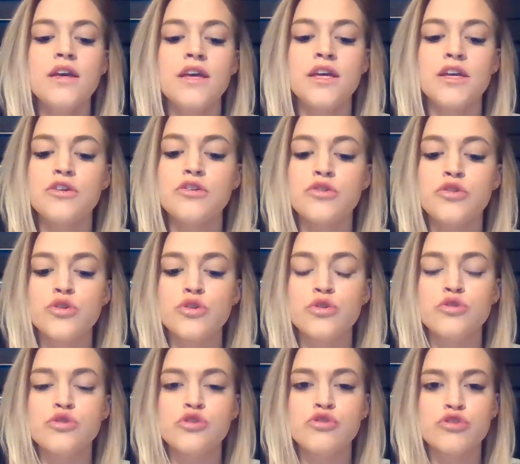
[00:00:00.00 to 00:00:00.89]

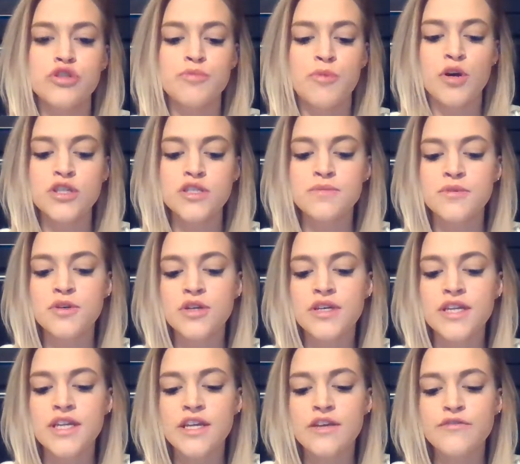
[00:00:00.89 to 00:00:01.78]
includes the
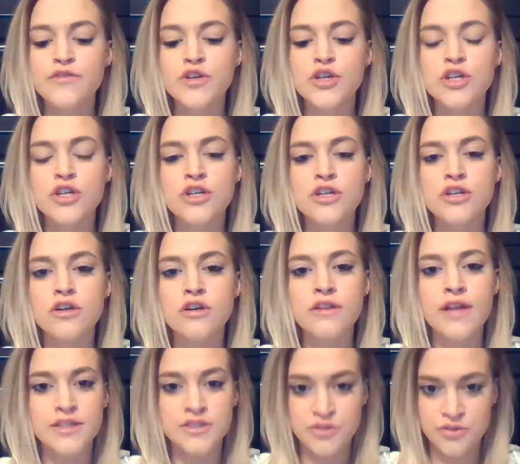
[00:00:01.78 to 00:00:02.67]
responsibility for
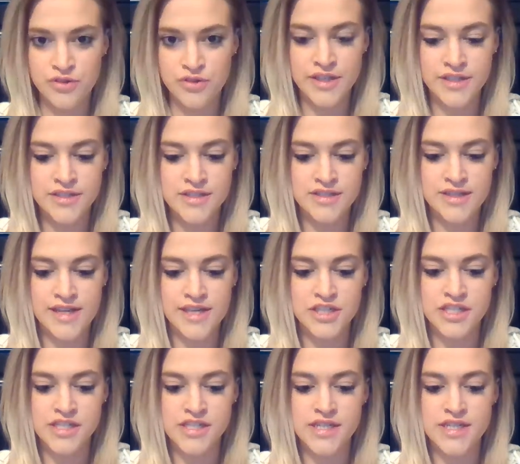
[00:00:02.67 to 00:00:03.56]
electrical
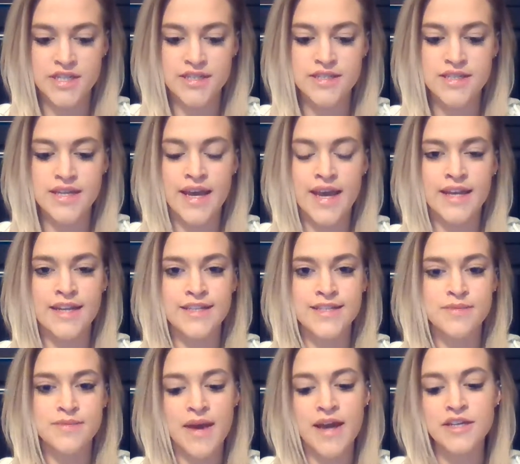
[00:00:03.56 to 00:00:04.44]
installations and
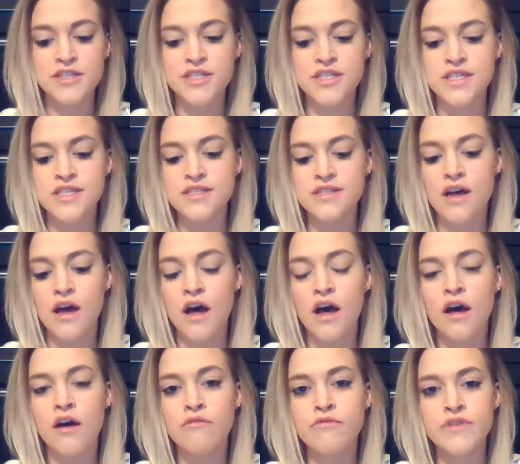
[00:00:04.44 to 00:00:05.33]
inspections
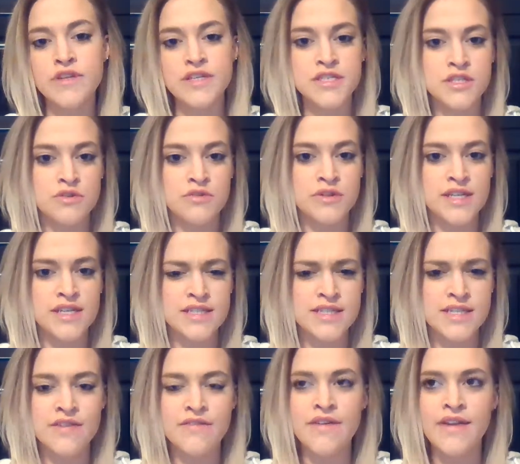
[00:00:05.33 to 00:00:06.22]
of these
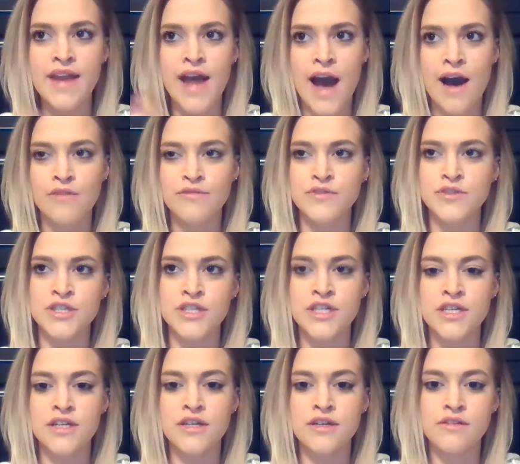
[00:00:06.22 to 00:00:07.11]
units even
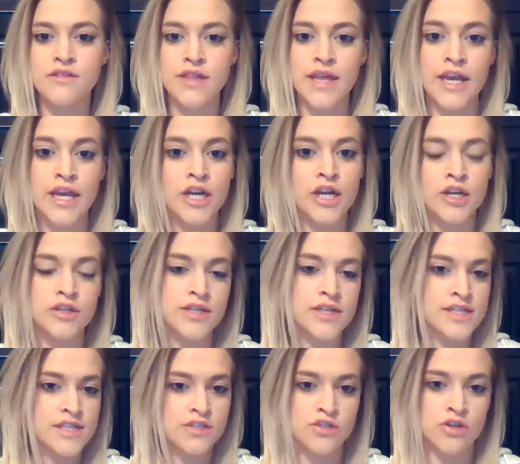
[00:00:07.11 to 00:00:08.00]
after they're
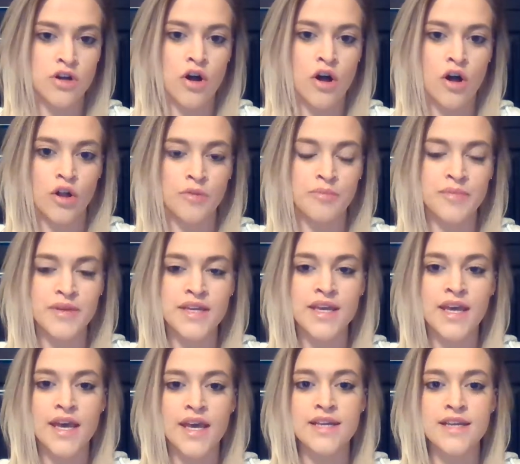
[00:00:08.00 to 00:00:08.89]
installed,
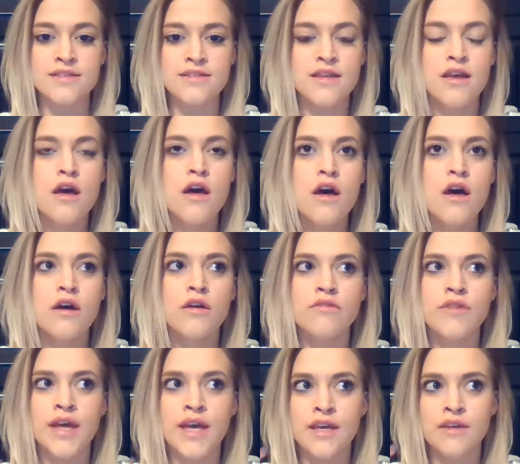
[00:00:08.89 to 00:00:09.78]
because
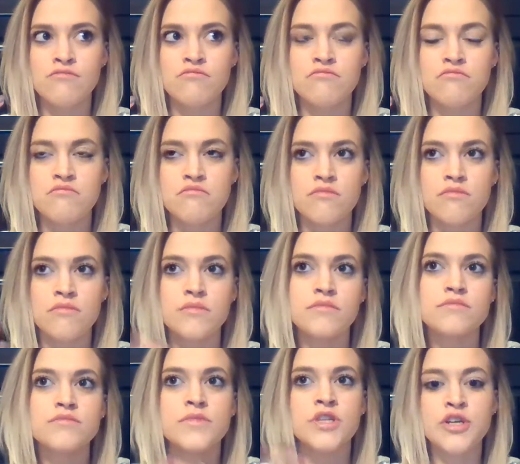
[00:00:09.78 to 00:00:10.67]

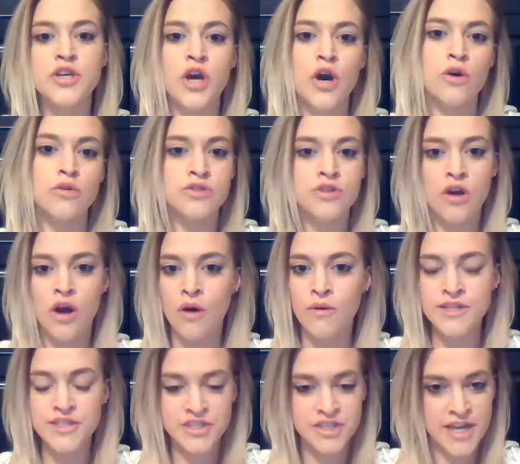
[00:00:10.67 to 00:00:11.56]
the codes are
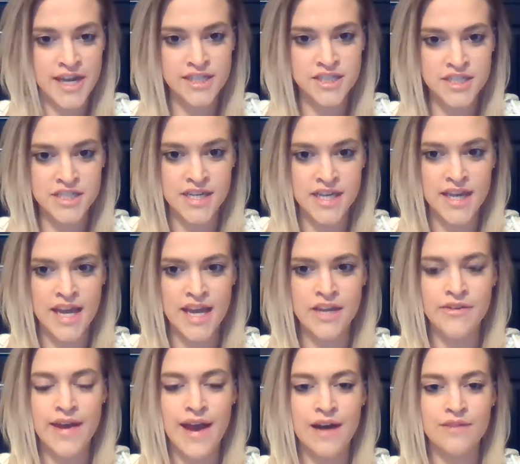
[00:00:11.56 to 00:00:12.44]
always changing
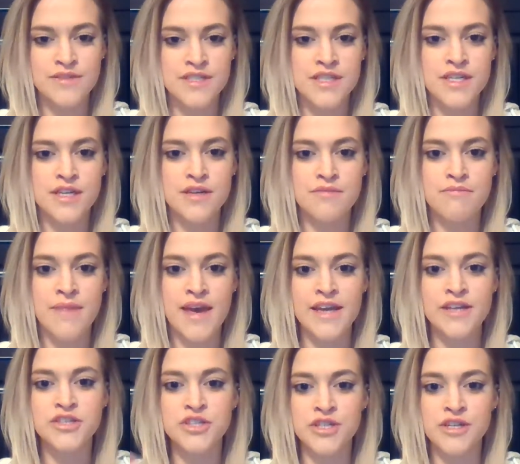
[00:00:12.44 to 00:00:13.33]
and you have to
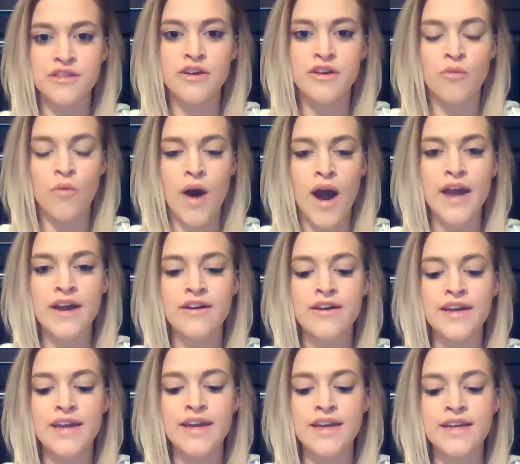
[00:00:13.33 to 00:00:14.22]
make sure that
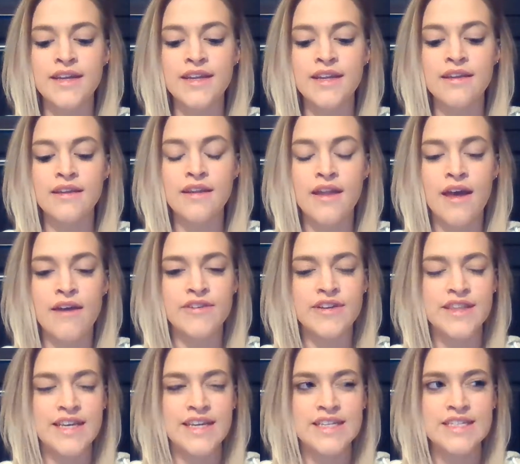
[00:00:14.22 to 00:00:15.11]
wiring and
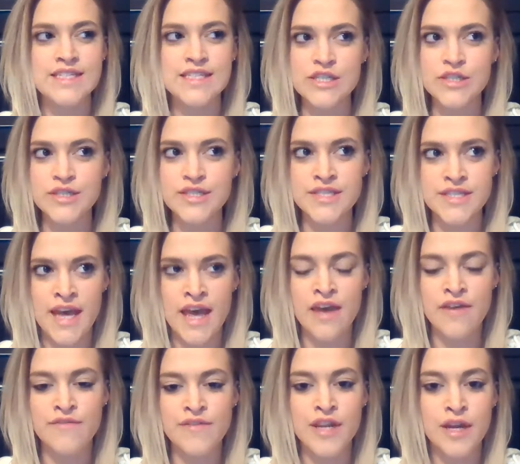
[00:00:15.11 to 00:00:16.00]
everything is still
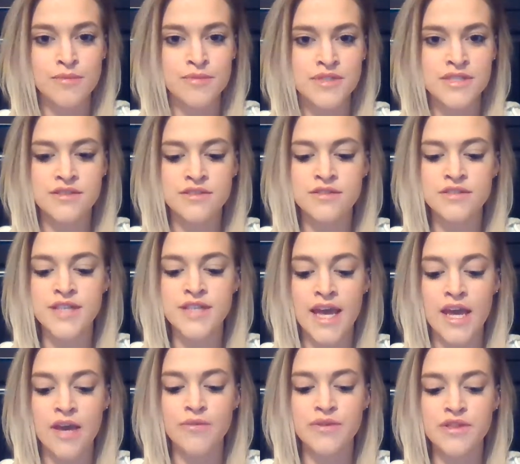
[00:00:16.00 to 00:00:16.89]
safe and up to
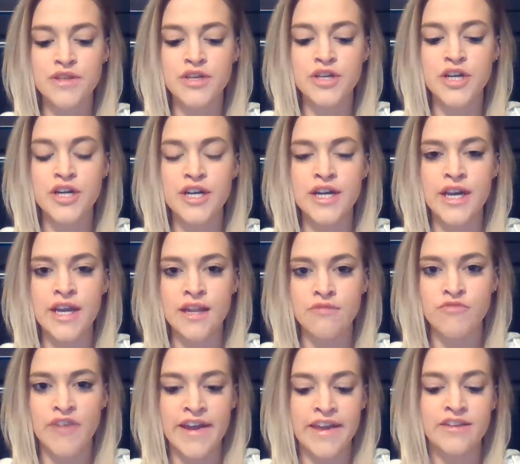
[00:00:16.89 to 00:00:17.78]
date with the
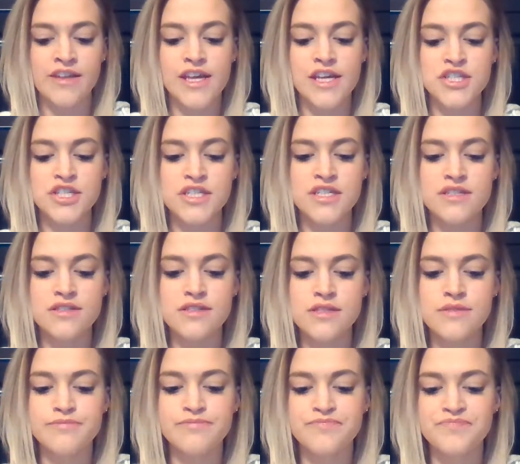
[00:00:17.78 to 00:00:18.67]
current
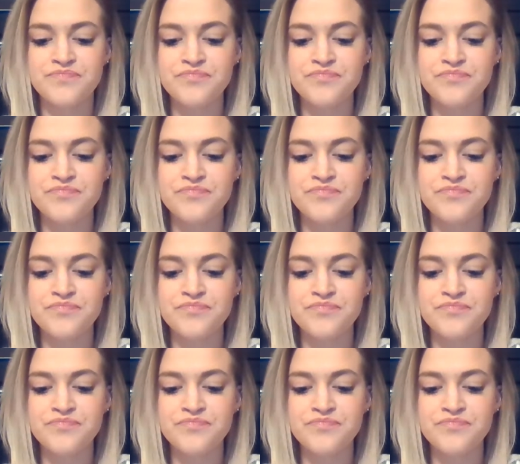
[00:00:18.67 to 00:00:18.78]
regulations.